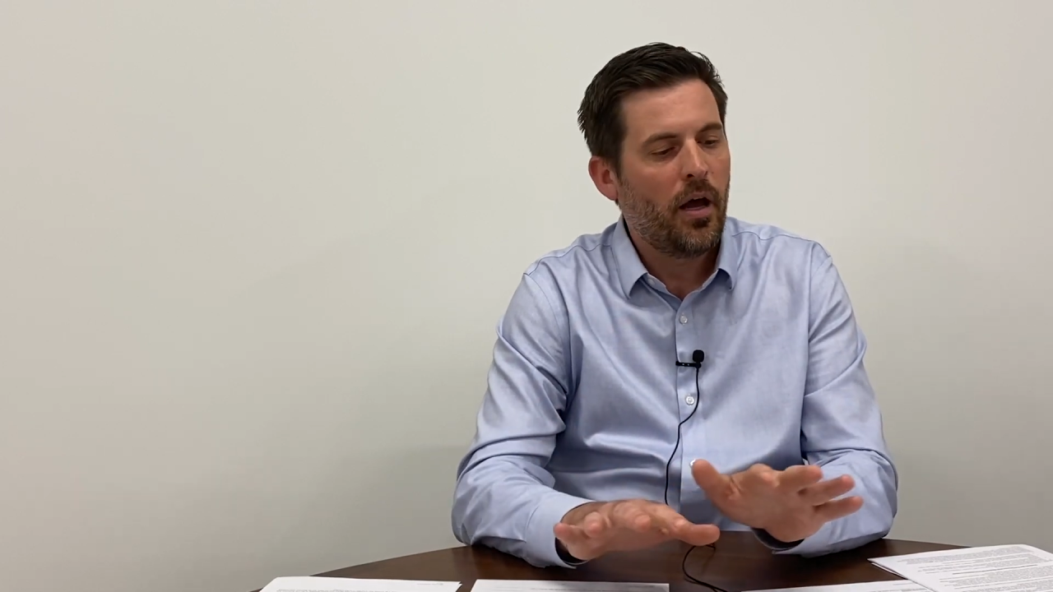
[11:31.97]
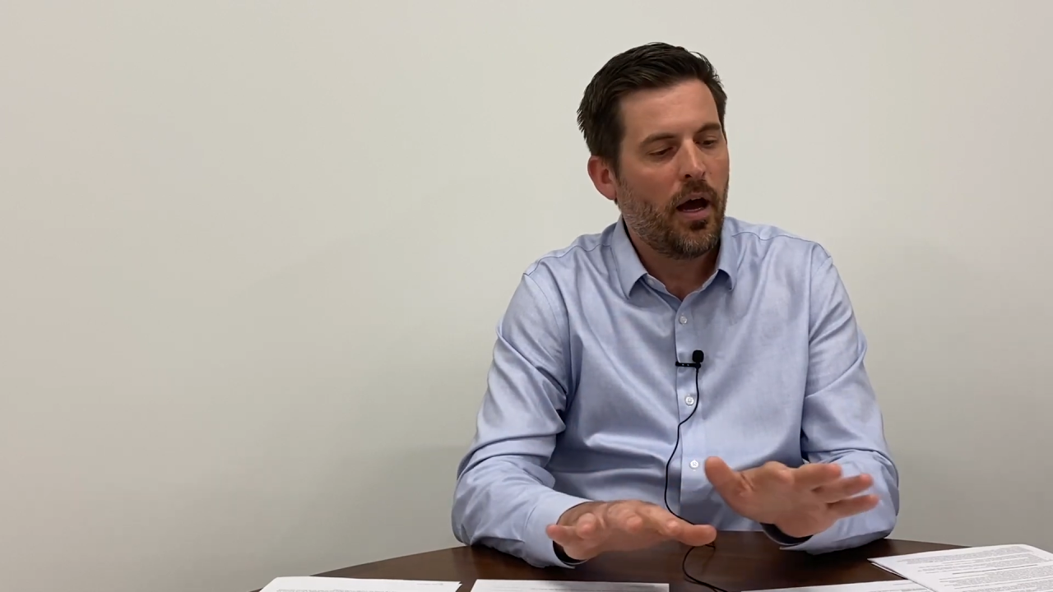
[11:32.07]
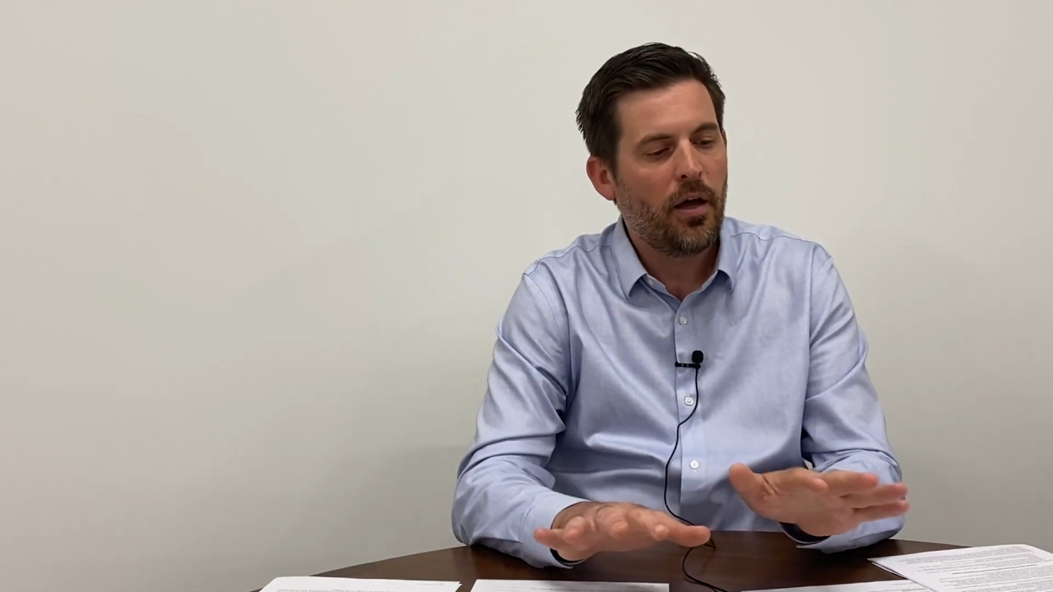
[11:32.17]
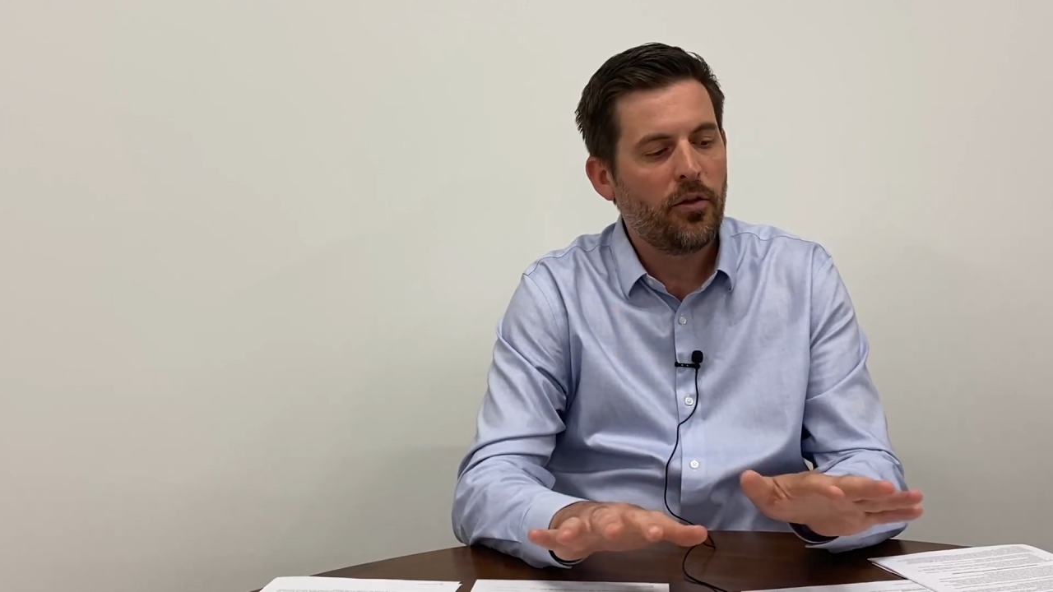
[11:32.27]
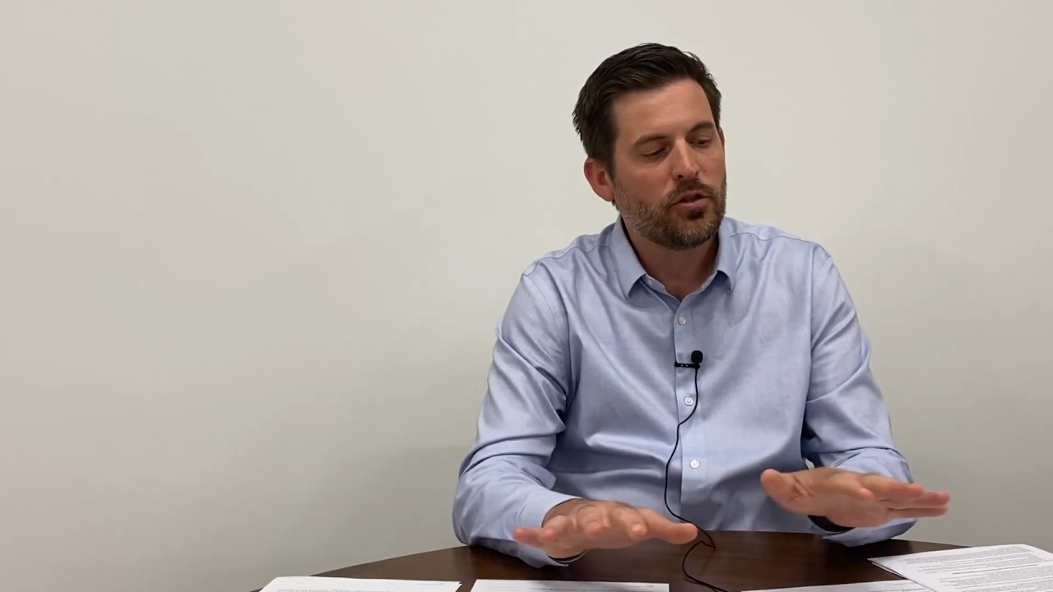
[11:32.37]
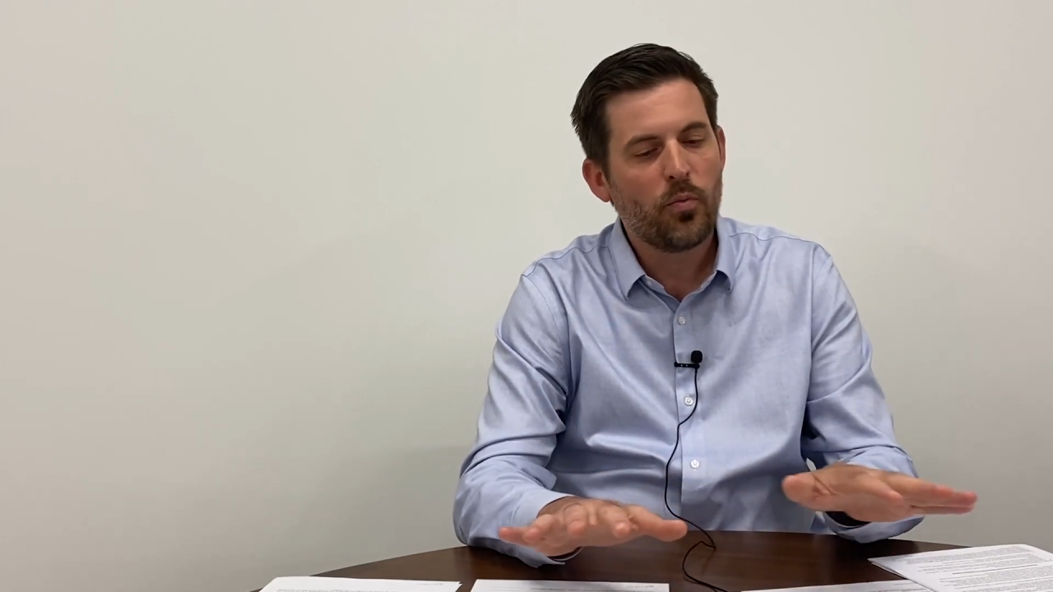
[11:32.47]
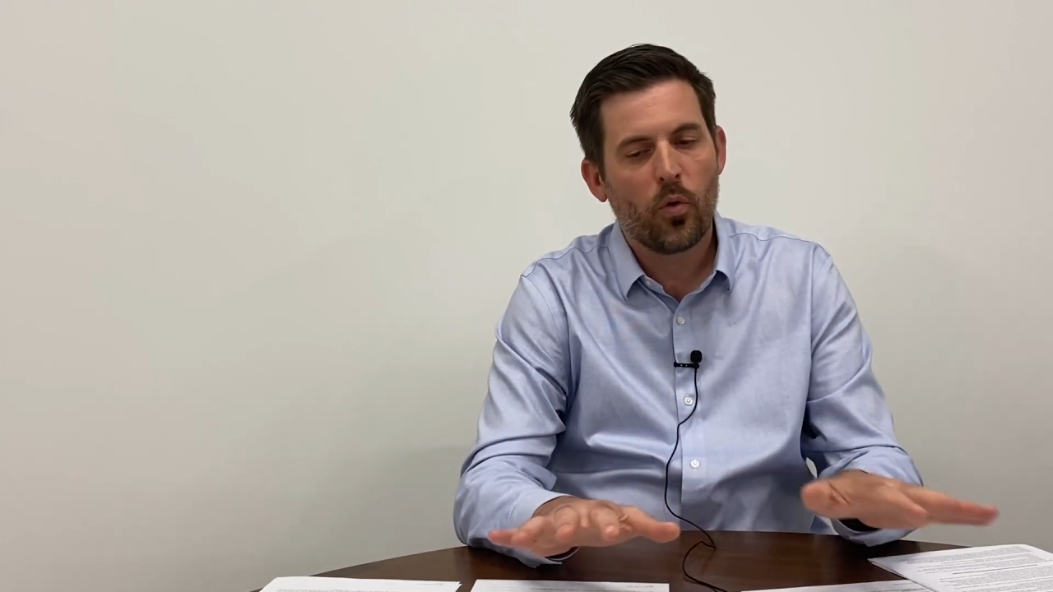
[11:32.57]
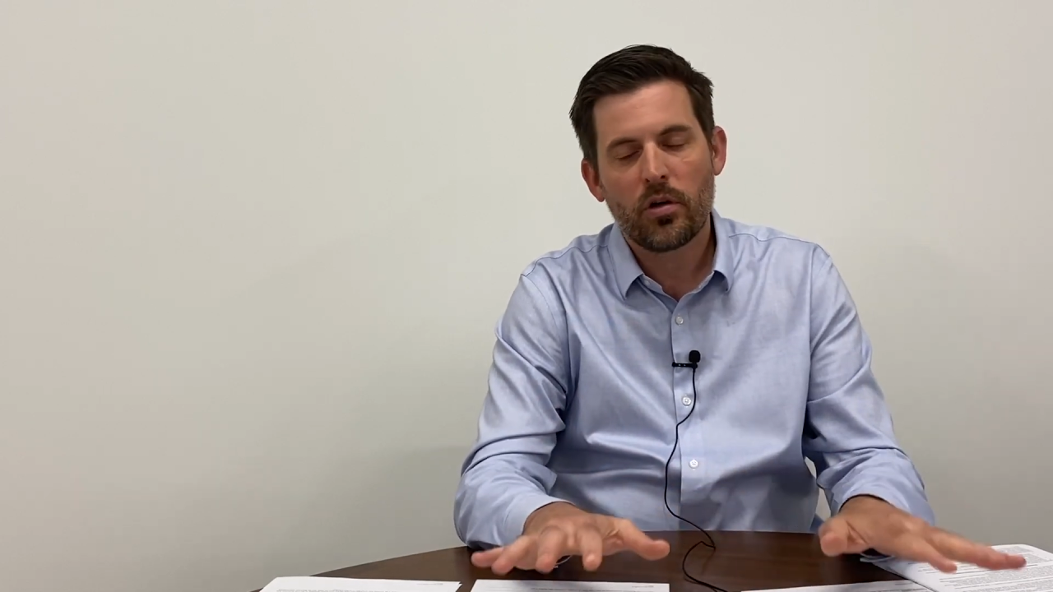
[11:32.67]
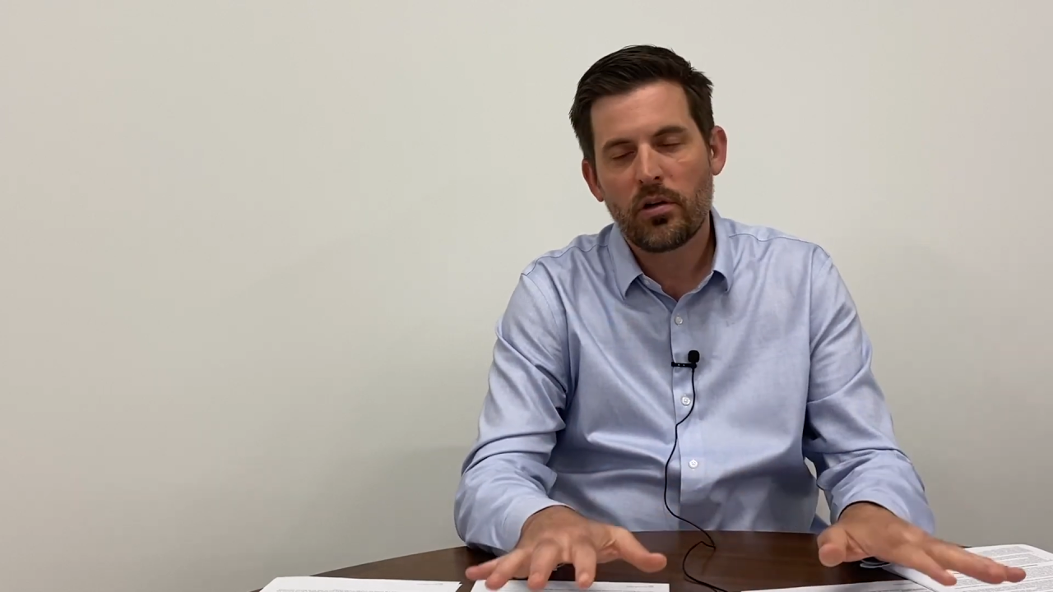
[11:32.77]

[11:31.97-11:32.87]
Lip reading: There's more